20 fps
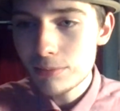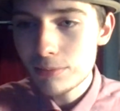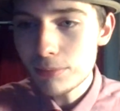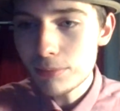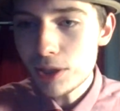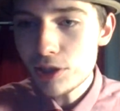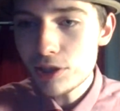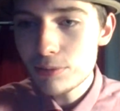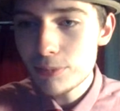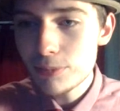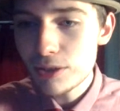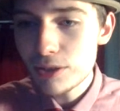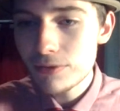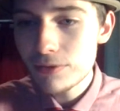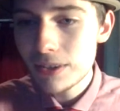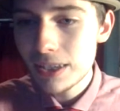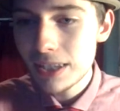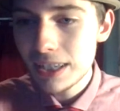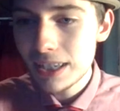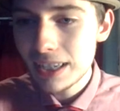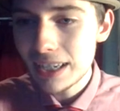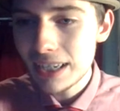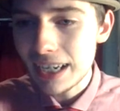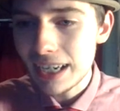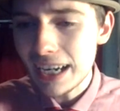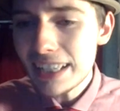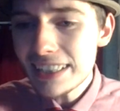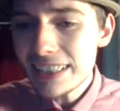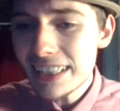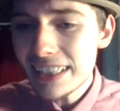Mel Smith,
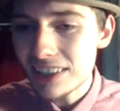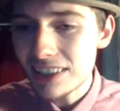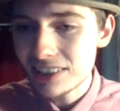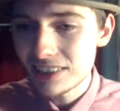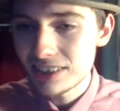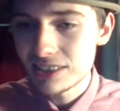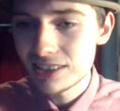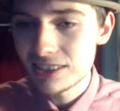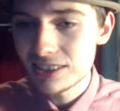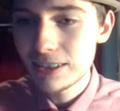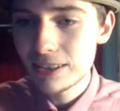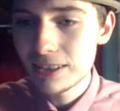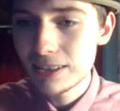and the others?